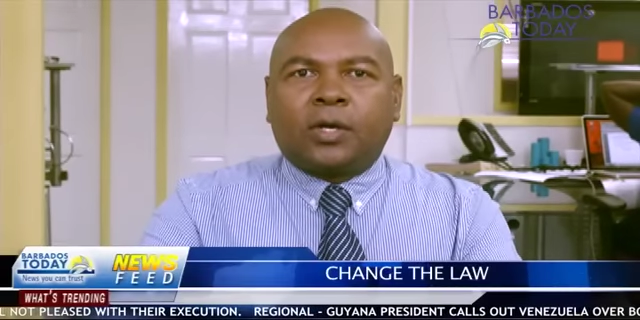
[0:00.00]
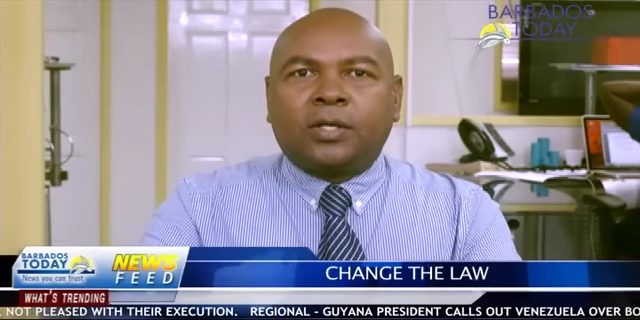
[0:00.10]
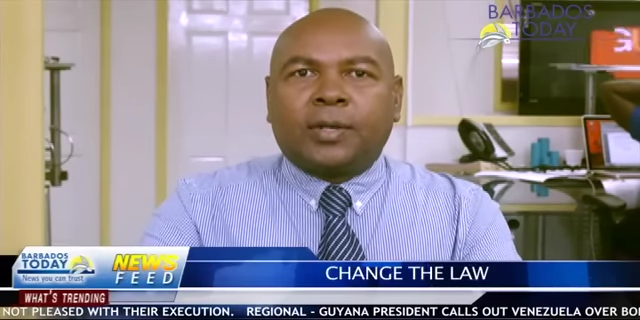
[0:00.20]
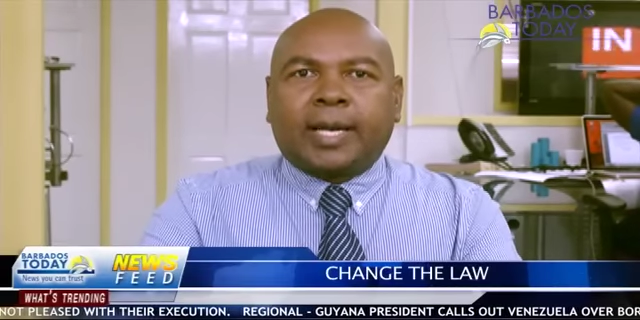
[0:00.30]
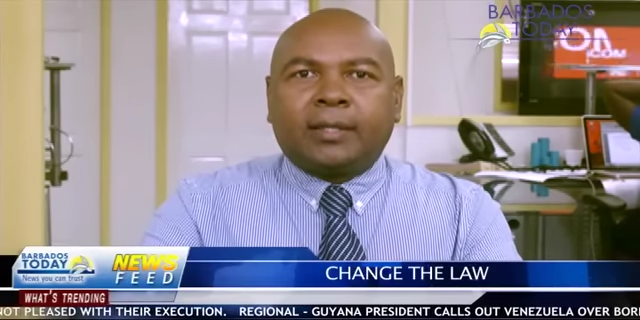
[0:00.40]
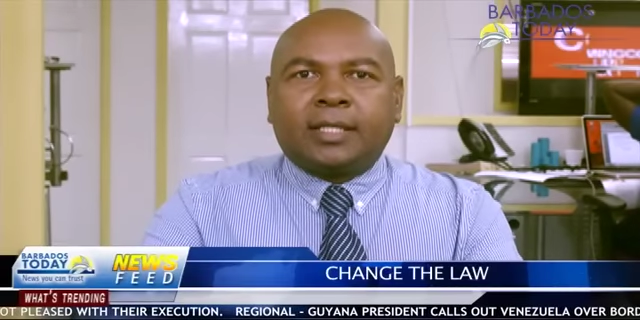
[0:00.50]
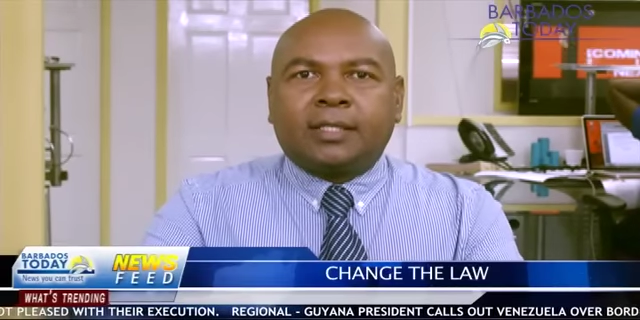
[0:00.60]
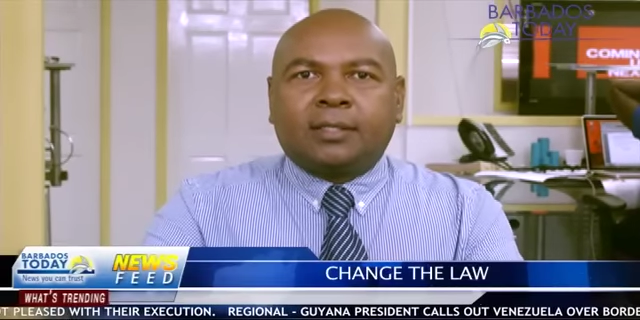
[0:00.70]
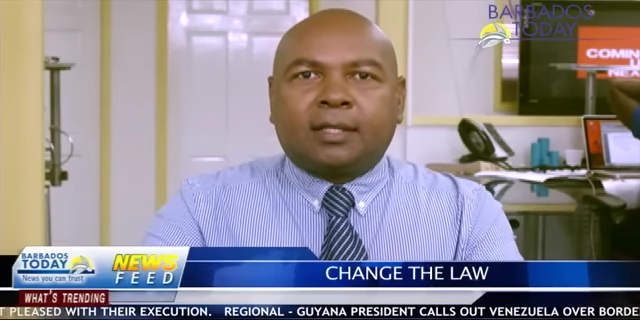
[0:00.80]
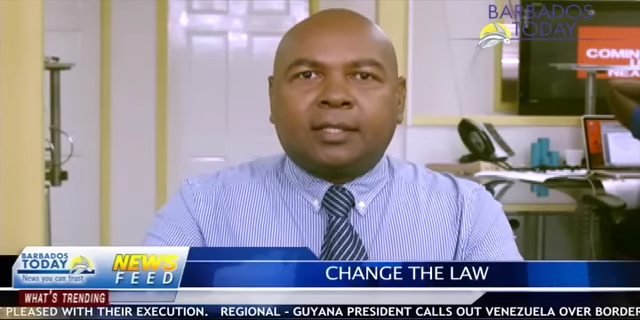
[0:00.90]
Undergraduate
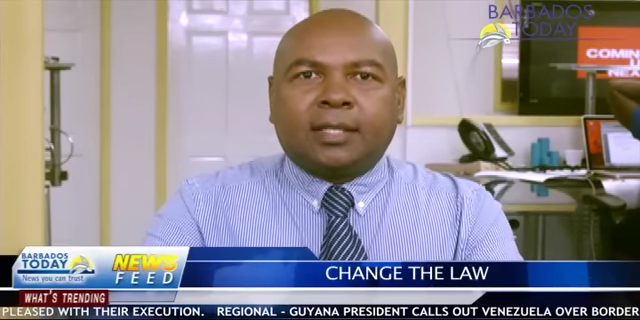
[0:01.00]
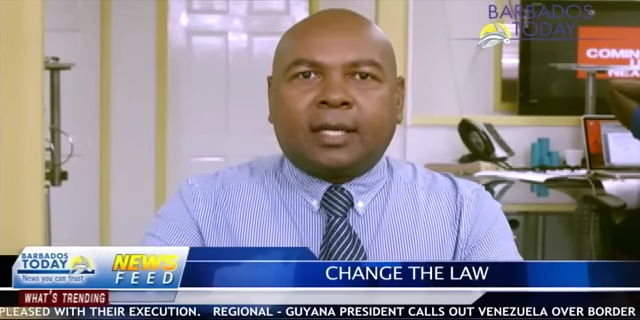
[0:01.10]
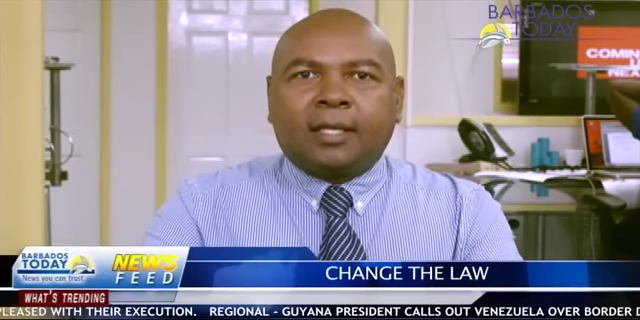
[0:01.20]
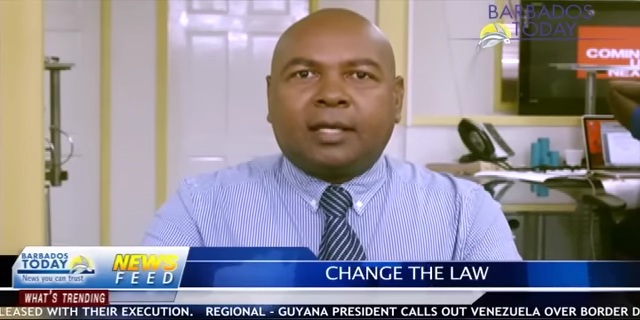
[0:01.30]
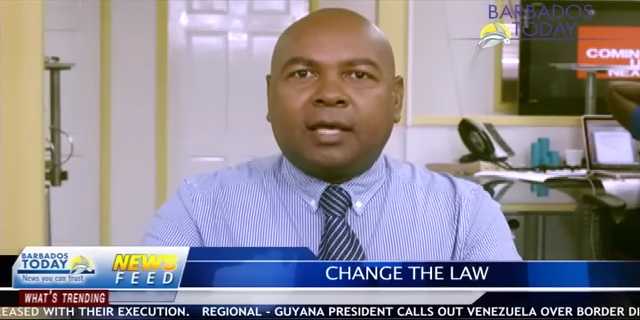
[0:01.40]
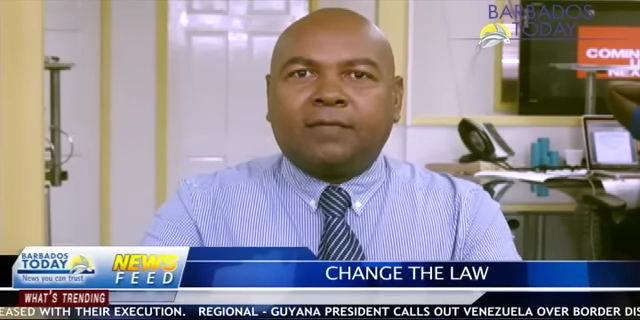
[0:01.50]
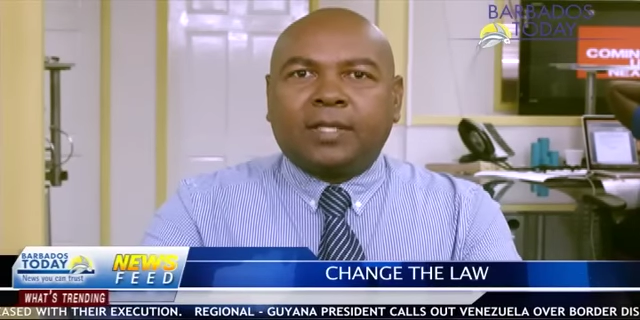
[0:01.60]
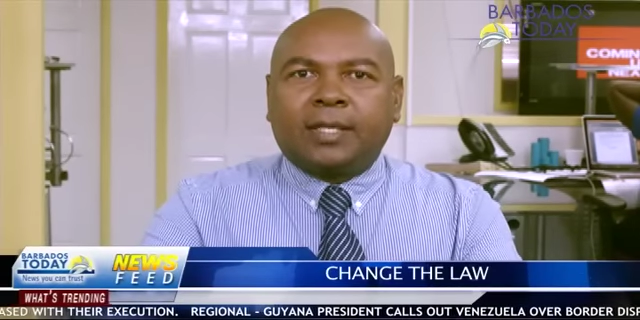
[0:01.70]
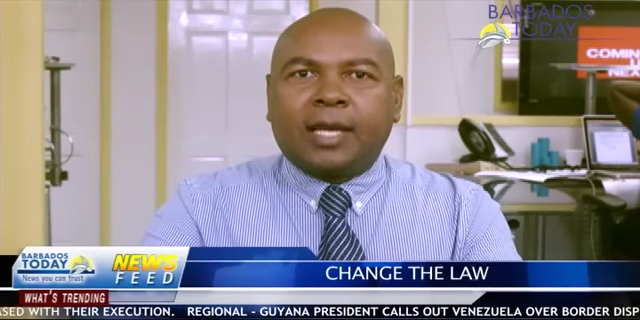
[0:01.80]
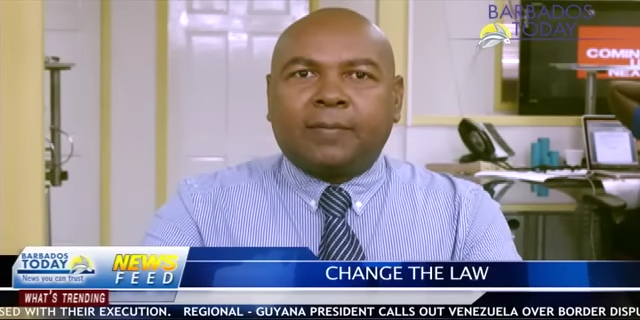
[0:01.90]
Studies at the Cave
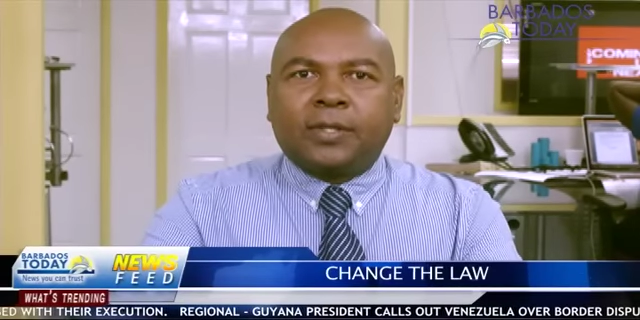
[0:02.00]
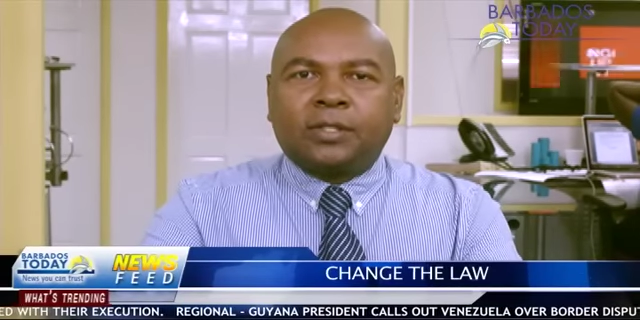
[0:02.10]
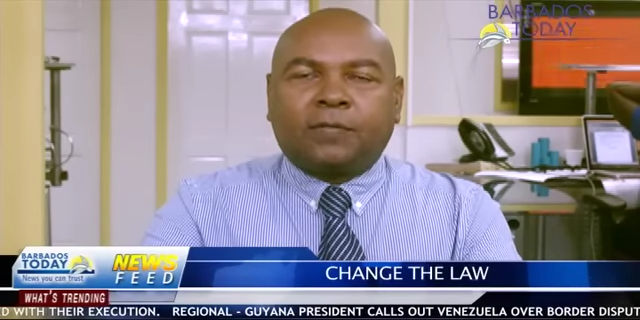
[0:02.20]
Hill campus